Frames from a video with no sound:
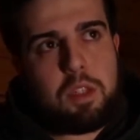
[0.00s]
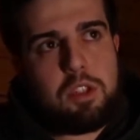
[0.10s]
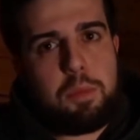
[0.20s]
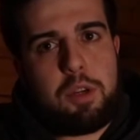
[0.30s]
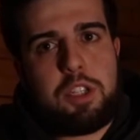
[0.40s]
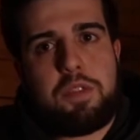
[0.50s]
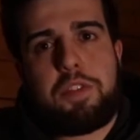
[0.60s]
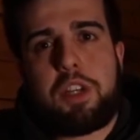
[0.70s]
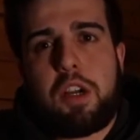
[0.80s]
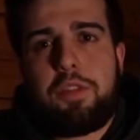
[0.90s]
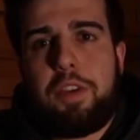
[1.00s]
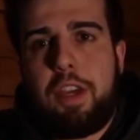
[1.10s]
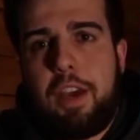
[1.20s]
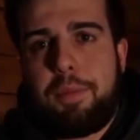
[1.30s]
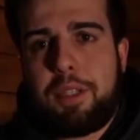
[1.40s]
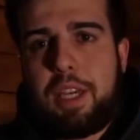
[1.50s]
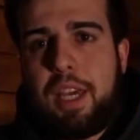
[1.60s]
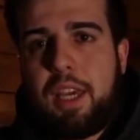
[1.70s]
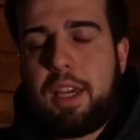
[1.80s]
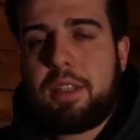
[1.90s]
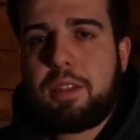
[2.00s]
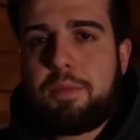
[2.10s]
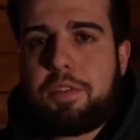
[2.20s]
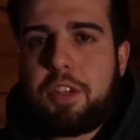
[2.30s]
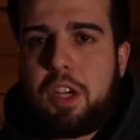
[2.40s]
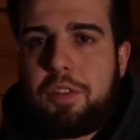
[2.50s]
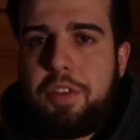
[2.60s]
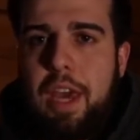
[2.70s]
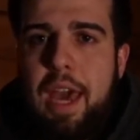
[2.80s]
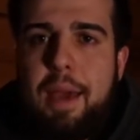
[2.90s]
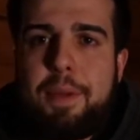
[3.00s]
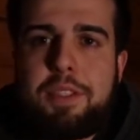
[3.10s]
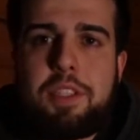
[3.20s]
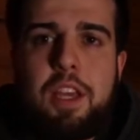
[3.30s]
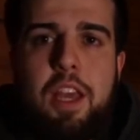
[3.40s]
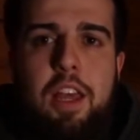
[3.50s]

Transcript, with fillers: some recent photography I've been taking and some photography habits